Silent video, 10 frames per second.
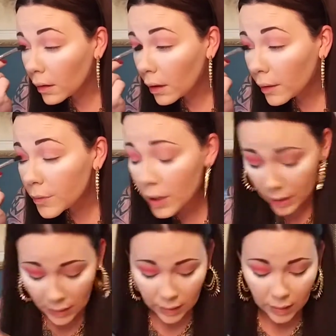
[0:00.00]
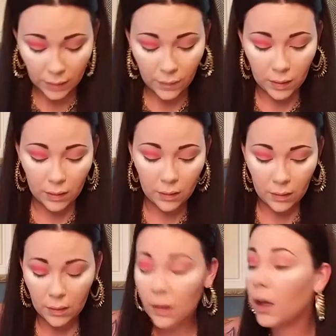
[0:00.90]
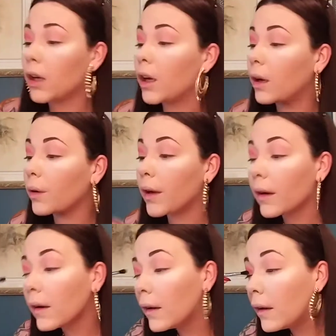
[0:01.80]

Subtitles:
I'm just gonna give it a go here.